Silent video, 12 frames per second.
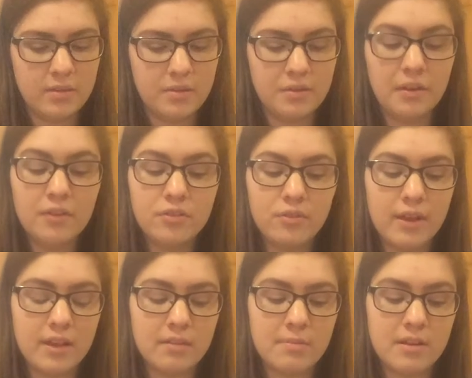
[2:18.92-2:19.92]
The
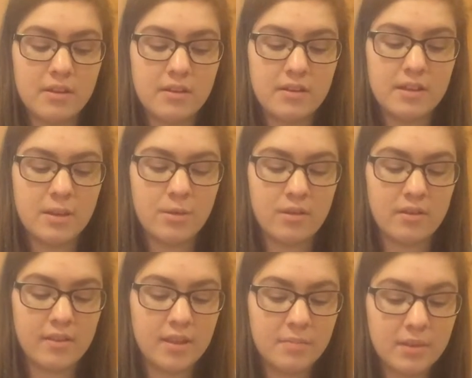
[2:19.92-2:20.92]
neurotransmitter either
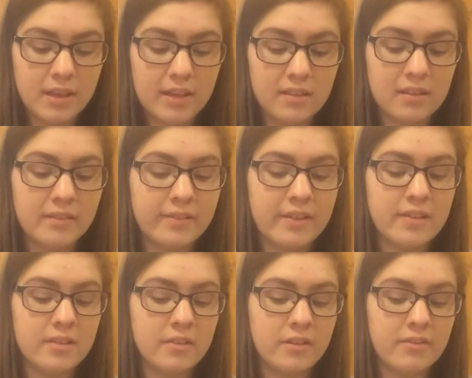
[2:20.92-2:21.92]
stimulates an
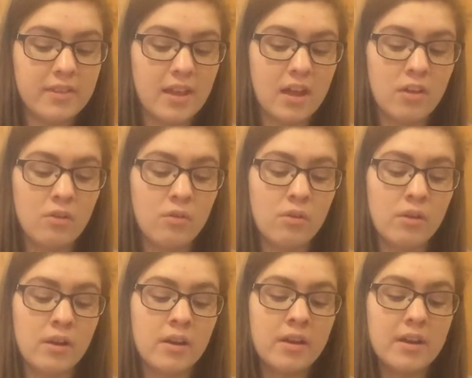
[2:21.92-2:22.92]
adjacent nerve cell
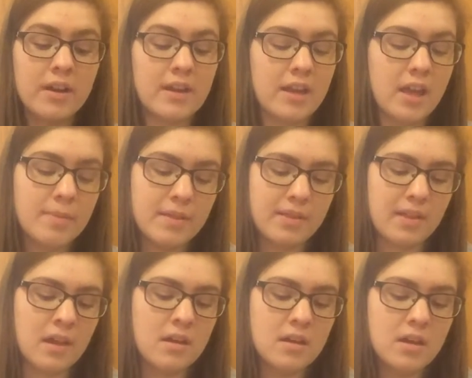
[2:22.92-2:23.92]
or inhibits
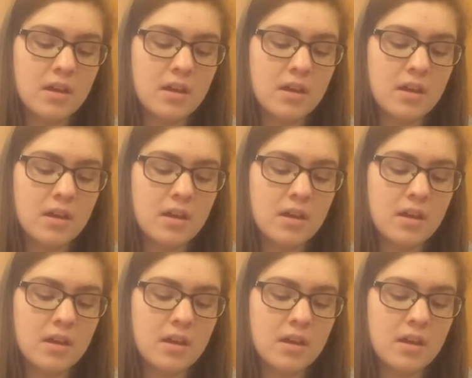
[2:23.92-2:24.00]
it.